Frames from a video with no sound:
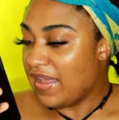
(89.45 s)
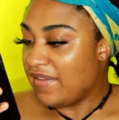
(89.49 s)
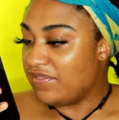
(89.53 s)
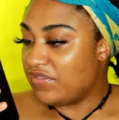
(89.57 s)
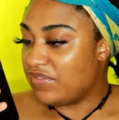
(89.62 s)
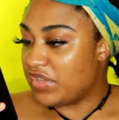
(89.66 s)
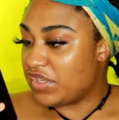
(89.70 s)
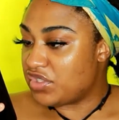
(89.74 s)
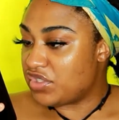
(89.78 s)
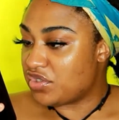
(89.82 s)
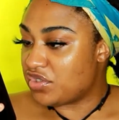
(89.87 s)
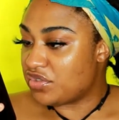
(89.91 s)

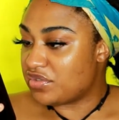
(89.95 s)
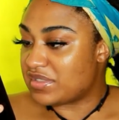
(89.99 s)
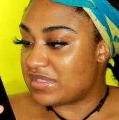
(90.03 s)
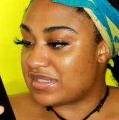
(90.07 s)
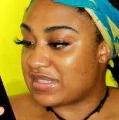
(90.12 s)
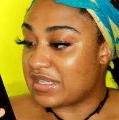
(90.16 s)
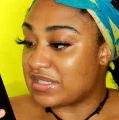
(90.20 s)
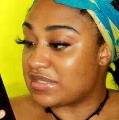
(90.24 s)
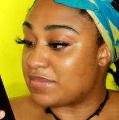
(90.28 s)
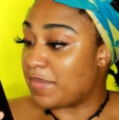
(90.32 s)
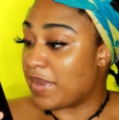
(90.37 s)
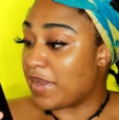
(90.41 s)
Features, it
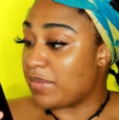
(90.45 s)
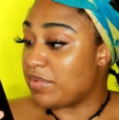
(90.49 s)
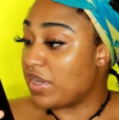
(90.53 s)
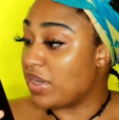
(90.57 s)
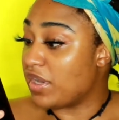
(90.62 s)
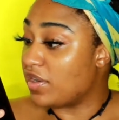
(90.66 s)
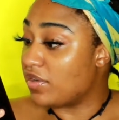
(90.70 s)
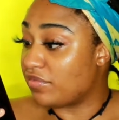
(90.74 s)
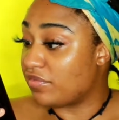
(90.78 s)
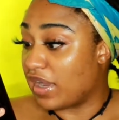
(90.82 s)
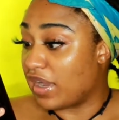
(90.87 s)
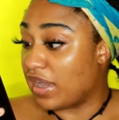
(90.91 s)
says baby
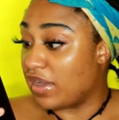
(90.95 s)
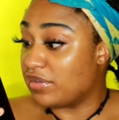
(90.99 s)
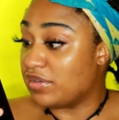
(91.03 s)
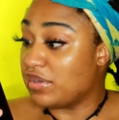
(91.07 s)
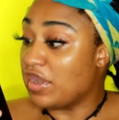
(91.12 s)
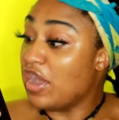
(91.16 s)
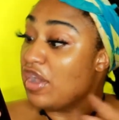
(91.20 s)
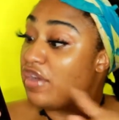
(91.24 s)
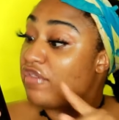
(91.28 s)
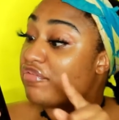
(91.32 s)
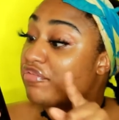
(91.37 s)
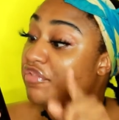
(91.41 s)
hair round,
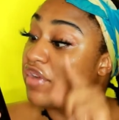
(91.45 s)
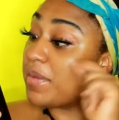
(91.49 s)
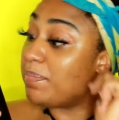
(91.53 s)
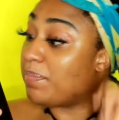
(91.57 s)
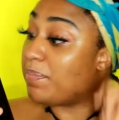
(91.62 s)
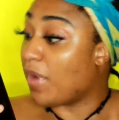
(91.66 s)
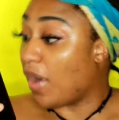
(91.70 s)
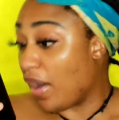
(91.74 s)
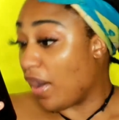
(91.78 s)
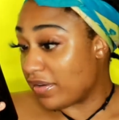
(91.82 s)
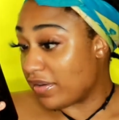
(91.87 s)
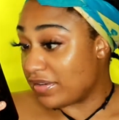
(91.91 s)
free
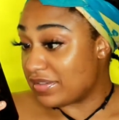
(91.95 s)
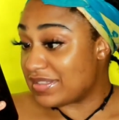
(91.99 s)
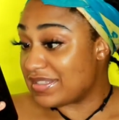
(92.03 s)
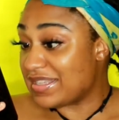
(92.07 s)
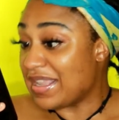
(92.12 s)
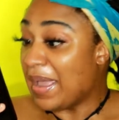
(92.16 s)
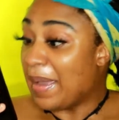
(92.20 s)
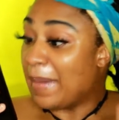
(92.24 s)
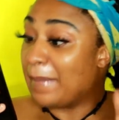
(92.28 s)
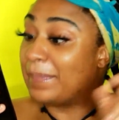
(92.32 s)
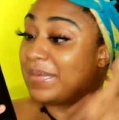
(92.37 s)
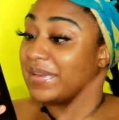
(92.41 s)
part,
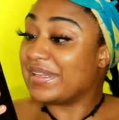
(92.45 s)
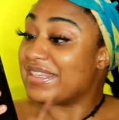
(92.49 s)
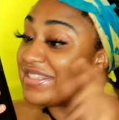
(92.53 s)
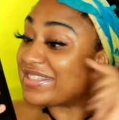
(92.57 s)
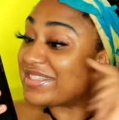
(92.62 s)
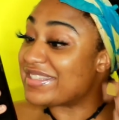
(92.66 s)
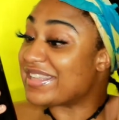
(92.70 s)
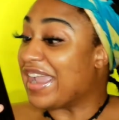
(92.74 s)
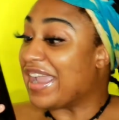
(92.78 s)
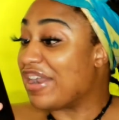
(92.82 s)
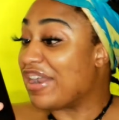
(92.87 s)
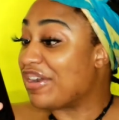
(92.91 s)

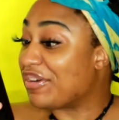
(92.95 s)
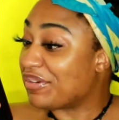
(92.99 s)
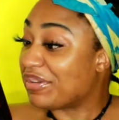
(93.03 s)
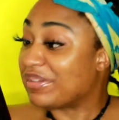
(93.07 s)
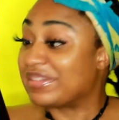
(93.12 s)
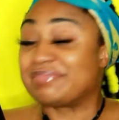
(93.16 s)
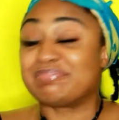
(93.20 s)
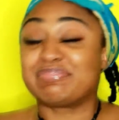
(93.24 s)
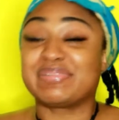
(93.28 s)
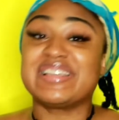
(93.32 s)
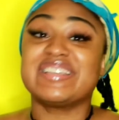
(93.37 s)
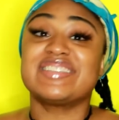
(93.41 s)
bleached hair,
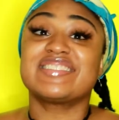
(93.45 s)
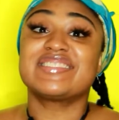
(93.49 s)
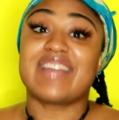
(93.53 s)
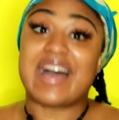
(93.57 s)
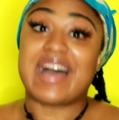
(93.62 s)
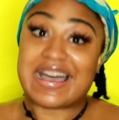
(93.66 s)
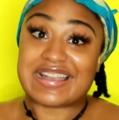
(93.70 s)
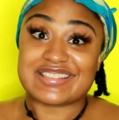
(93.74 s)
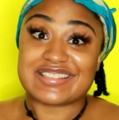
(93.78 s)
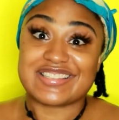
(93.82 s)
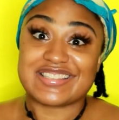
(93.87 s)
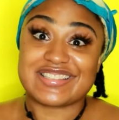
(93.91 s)
bleached
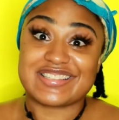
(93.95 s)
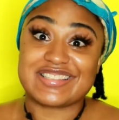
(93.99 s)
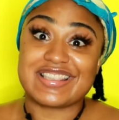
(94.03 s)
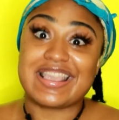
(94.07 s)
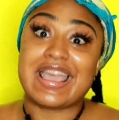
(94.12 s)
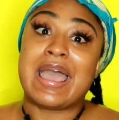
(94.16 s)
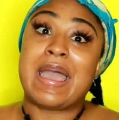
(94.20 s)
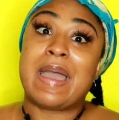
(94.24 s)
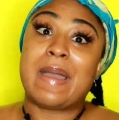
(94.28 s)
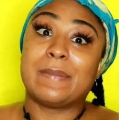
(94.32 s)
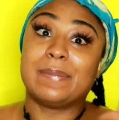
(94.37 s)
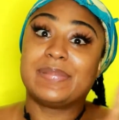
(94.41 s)
knots,
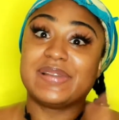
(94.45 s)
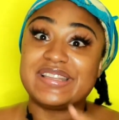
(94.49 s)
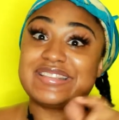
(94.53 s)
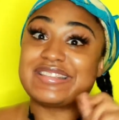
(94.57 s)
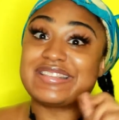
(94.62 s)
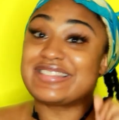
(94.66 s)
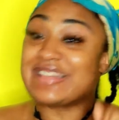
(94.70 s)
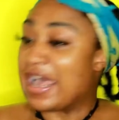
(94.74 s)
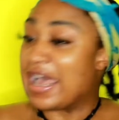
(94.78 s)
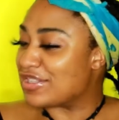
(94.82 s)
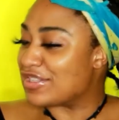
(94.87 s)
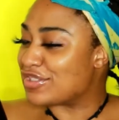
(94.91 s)

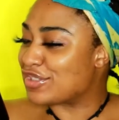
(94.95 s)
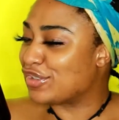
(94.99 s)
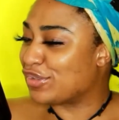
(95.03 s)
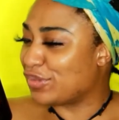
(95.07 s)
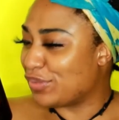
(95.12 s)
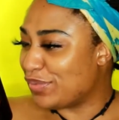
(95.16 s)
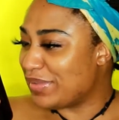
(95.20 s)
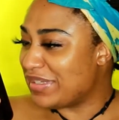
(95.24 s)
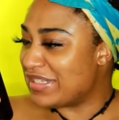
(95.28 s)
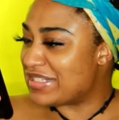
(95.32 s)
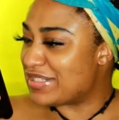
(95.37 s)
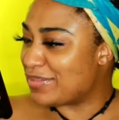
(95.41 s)

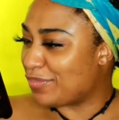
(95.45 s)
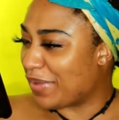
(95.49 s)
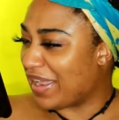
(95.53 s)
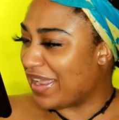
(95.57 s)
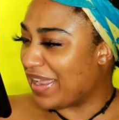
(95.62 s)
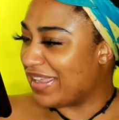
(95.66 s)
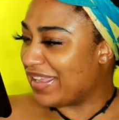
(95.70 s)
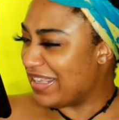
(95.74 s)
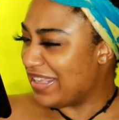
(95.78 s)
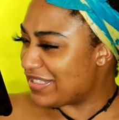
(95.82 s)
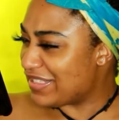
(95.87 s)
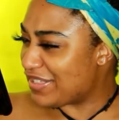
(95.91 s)
glueless
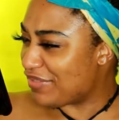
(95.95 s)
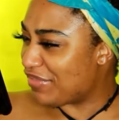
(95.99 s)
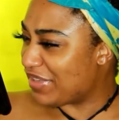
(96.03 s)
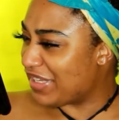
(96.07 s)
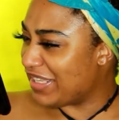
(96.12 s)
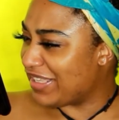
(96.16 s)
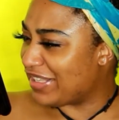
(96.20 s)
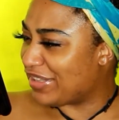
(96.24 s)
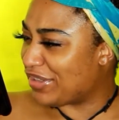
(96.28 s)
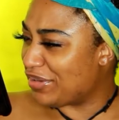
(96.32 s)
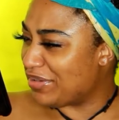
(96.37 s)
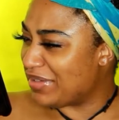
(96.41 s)
wig. Is it
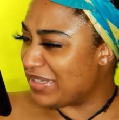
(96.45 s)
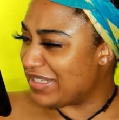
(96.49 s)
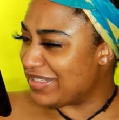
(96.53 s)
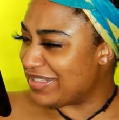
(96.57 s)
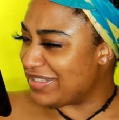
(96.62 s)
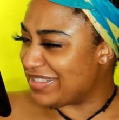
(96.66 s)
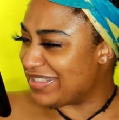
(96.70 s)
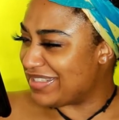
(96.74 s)
really glueless?